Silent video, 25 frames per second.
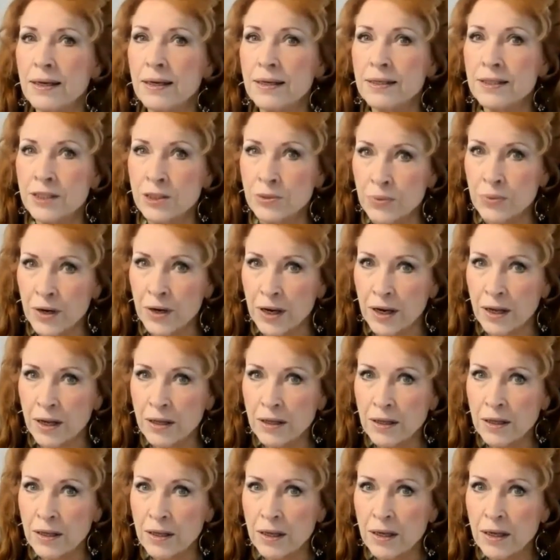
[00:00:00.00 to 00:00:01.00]

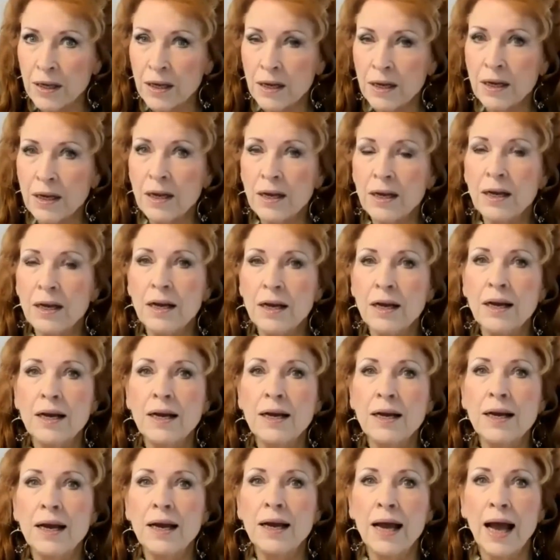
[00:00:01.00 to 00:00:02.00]
Israel
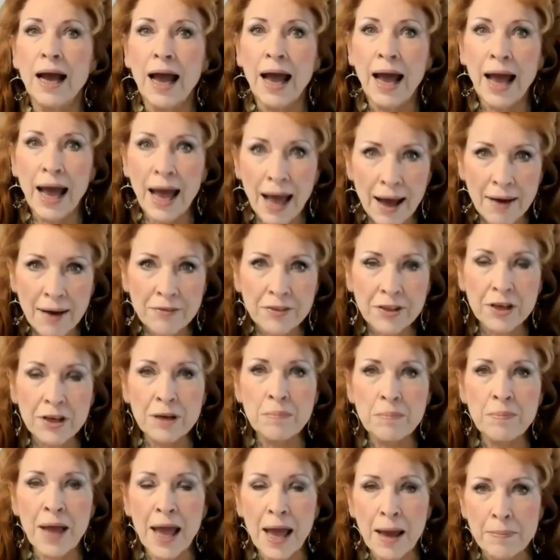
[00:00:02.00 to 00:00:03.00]
have the
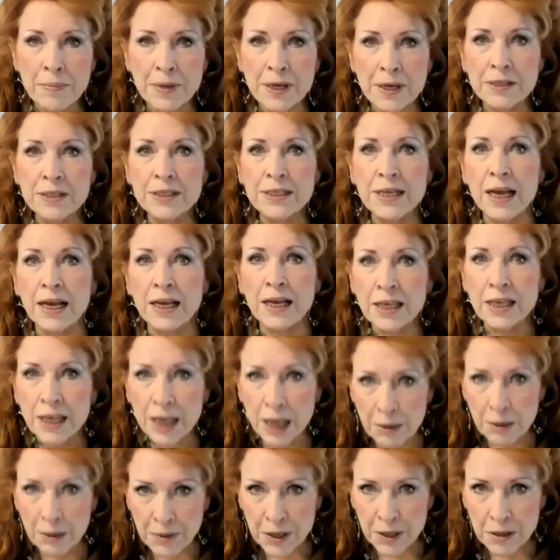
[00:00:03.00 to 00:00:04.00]
commandments and
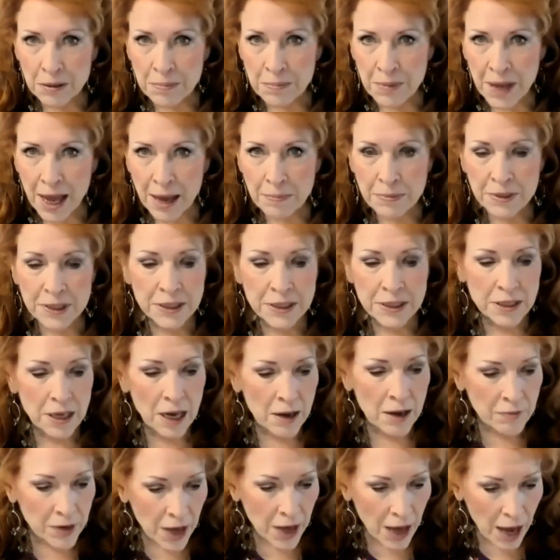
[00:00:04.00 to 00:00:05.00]
keep the commandments
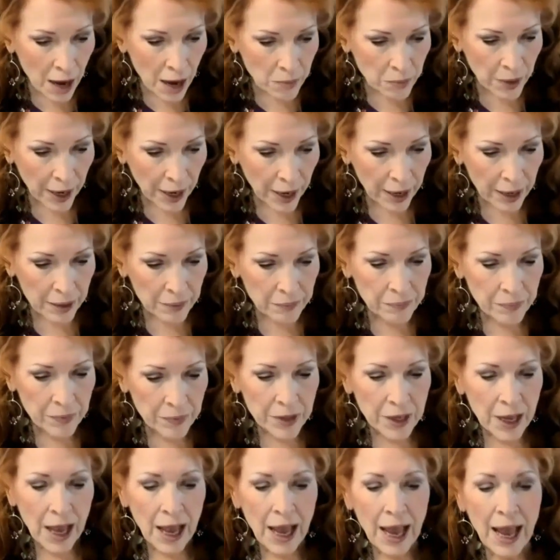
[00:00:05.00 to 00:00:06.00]
of Yahweh.
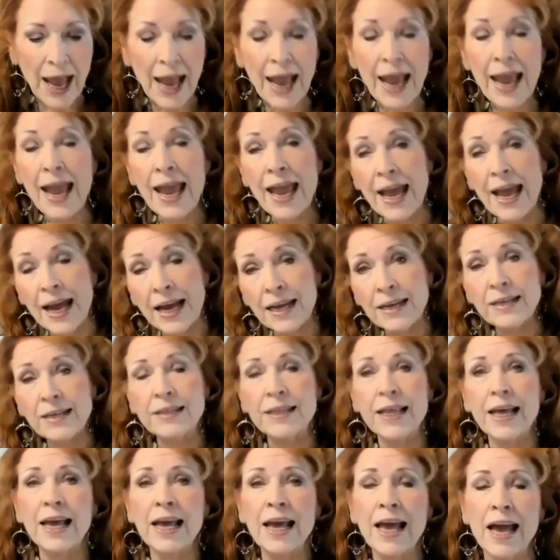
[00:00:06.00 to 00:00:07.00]

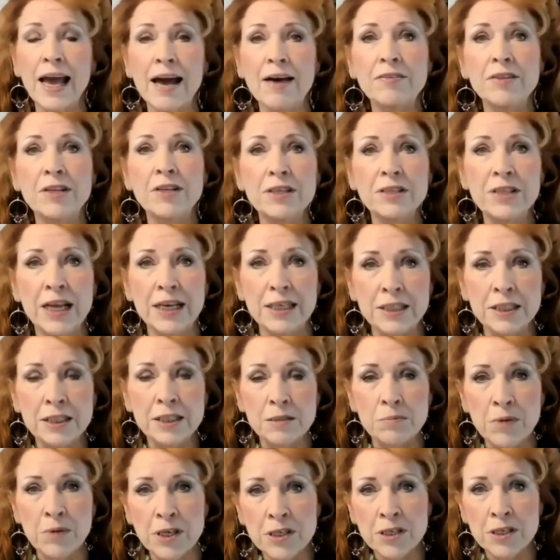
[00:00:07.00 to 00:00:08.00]
And they have the
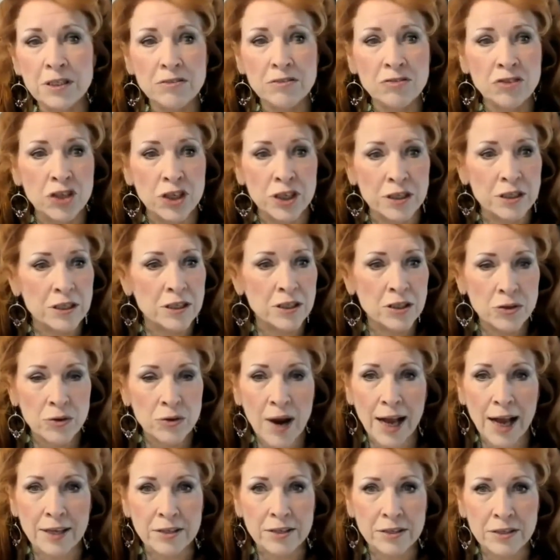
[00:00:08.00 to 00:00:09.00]
testimonies of Jesus
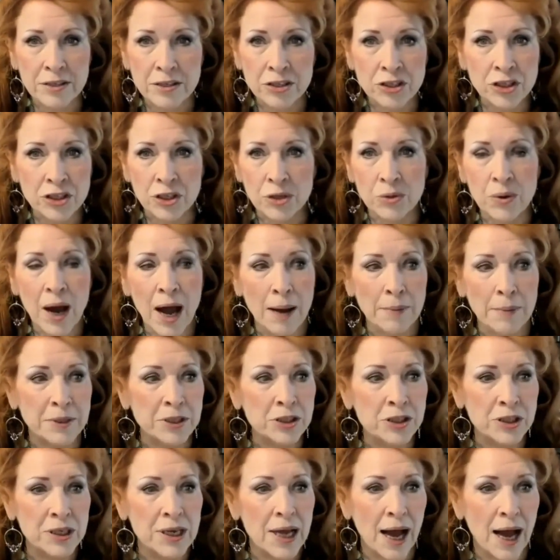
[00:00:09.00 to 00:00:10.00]
Christ, Yeshua
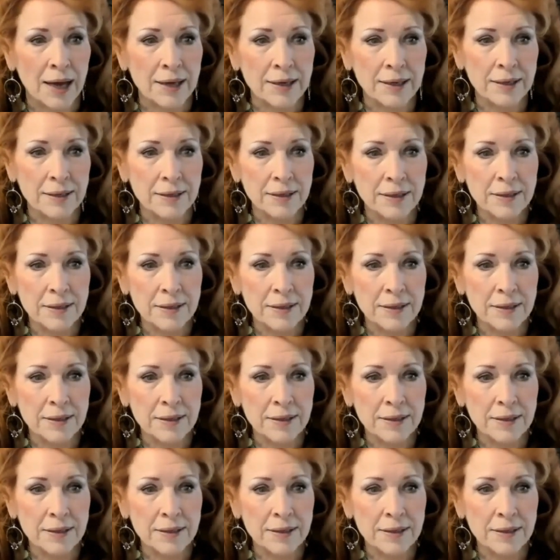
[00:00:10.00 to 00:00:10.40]
HaMashiach.